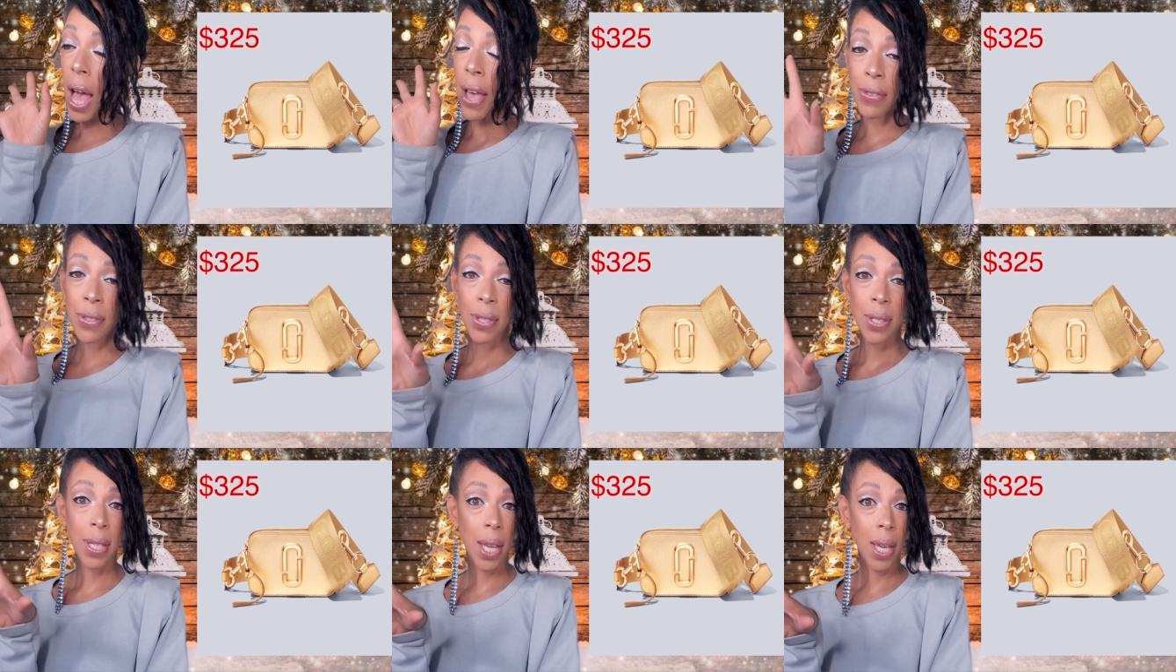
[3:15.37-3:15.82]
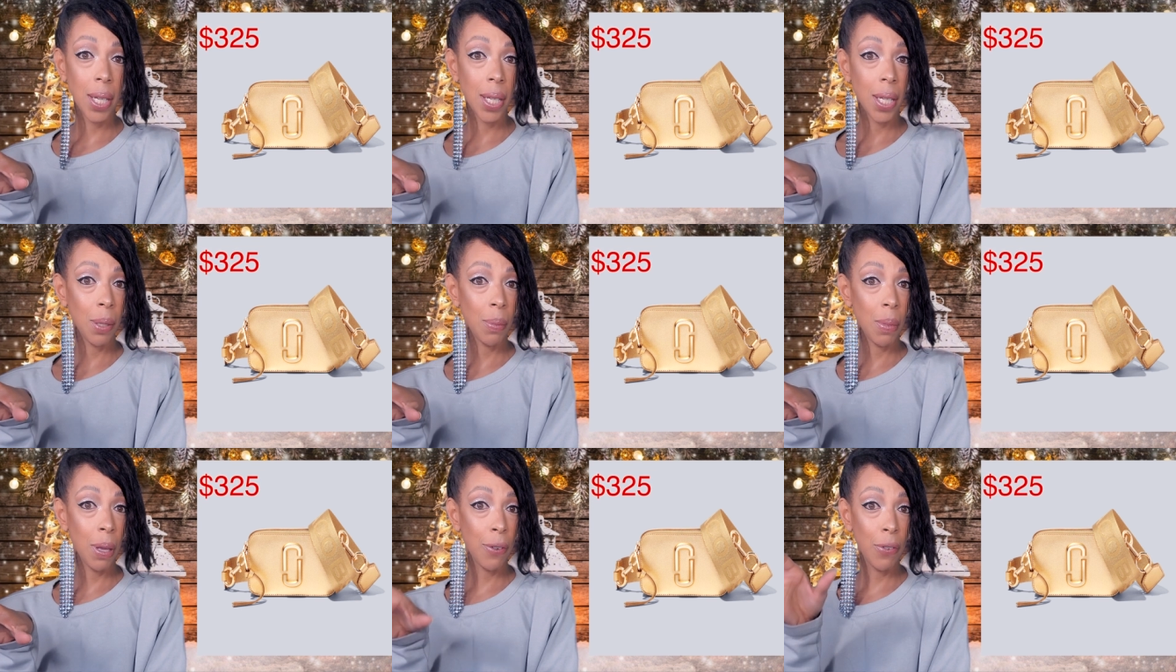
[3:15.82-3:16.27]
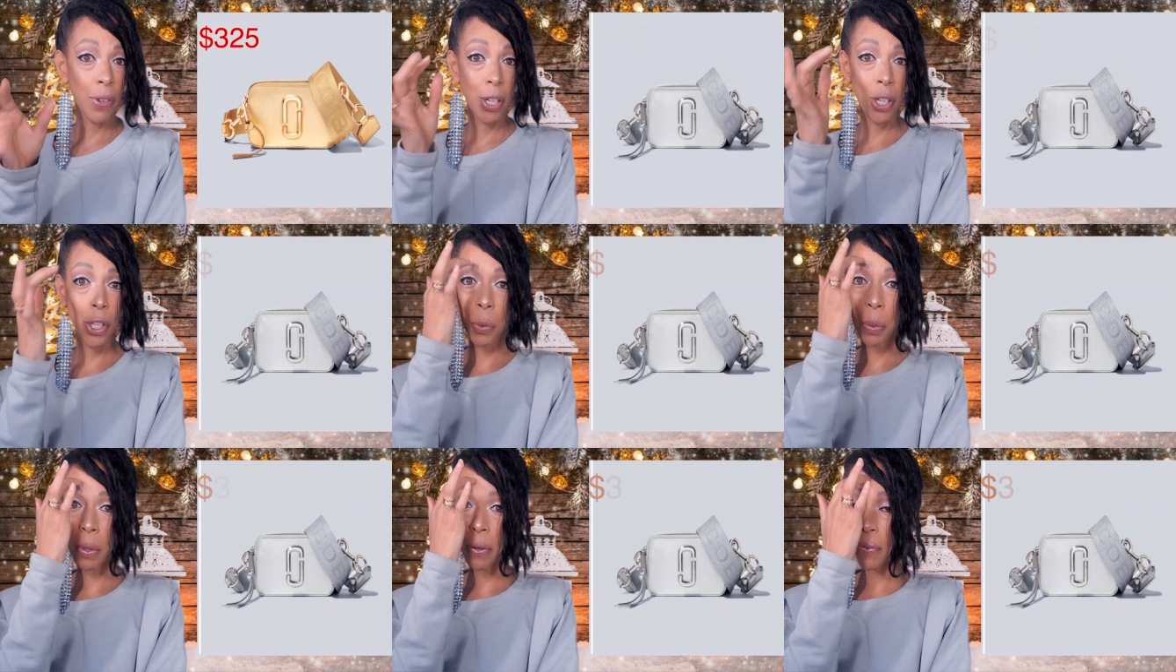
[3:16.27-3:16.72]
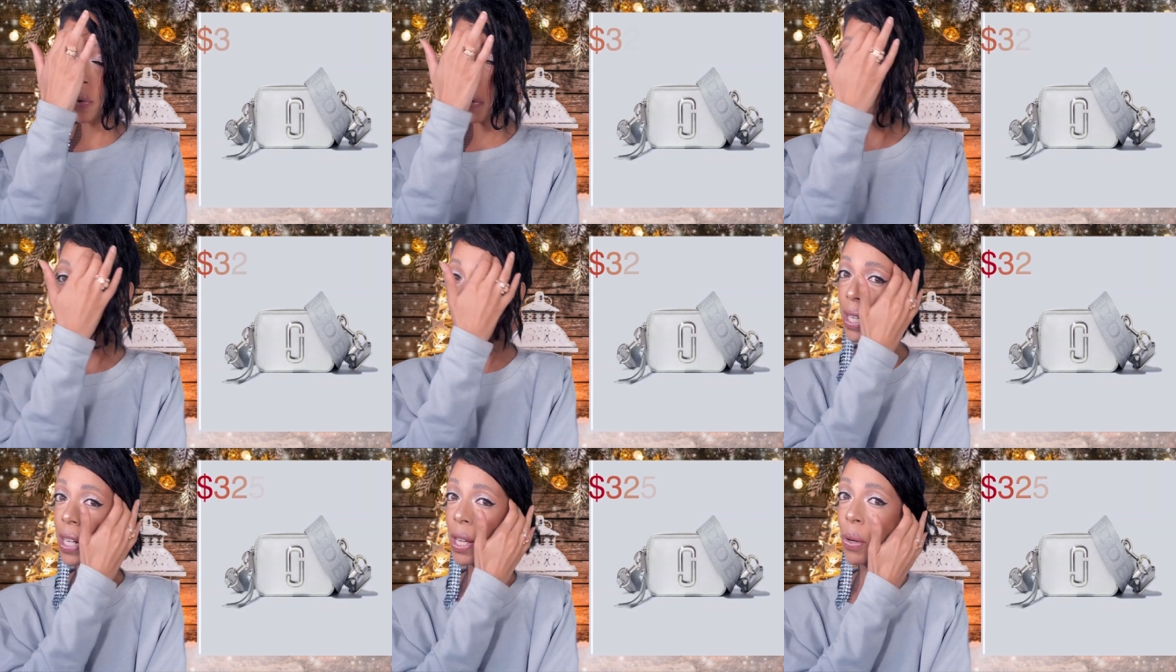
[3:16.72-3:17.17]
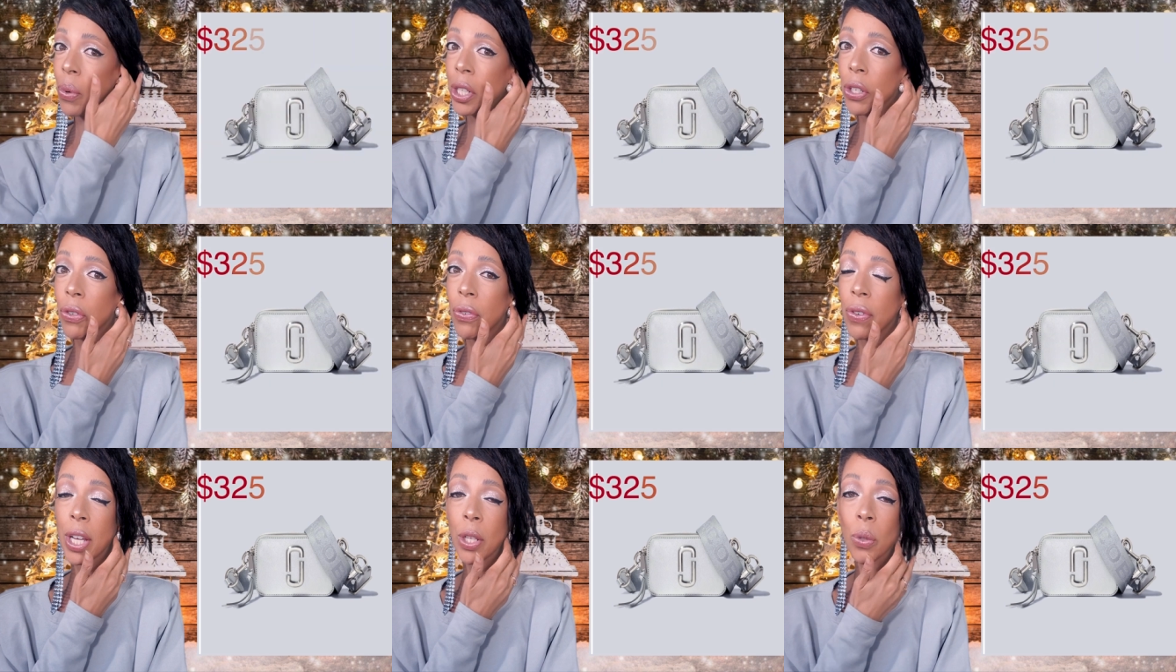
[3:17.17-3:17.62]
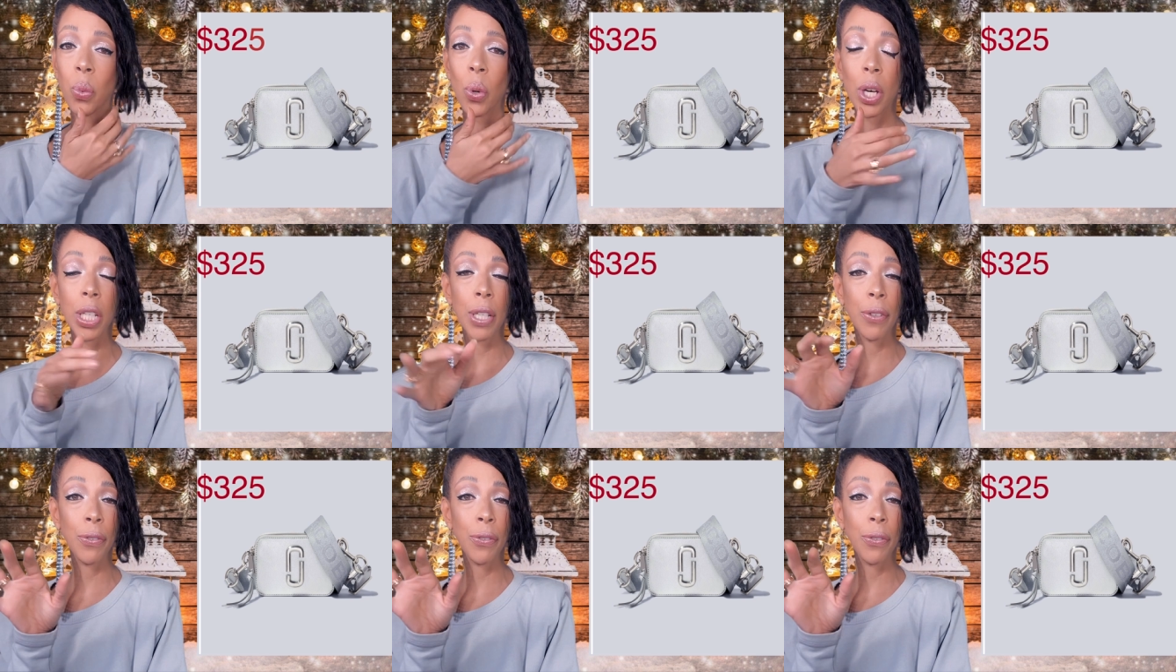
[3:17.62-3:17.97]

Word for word: I've stated in my videos before that I want a red one.